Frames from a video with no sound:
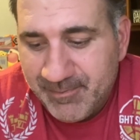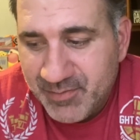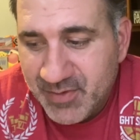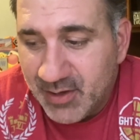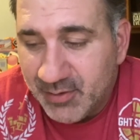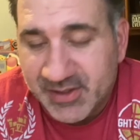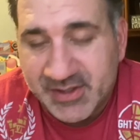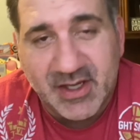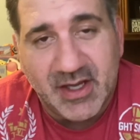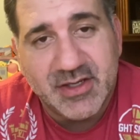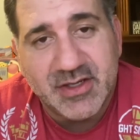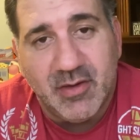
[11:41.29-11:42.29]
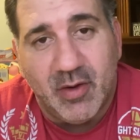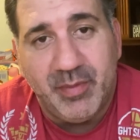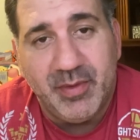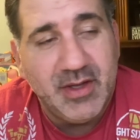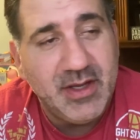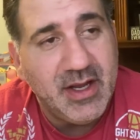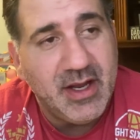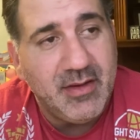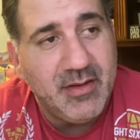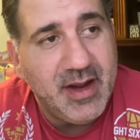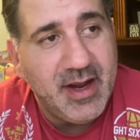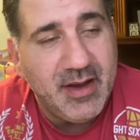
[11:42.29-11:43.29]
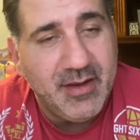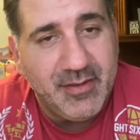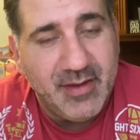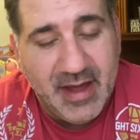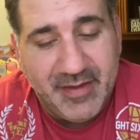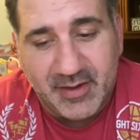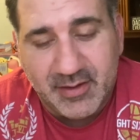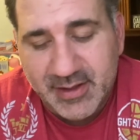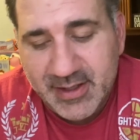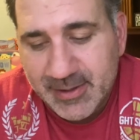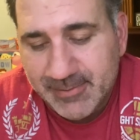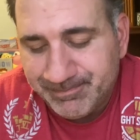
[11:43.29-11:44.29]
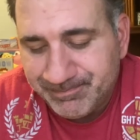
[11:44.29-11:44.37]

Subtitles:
discussed openly and ethically and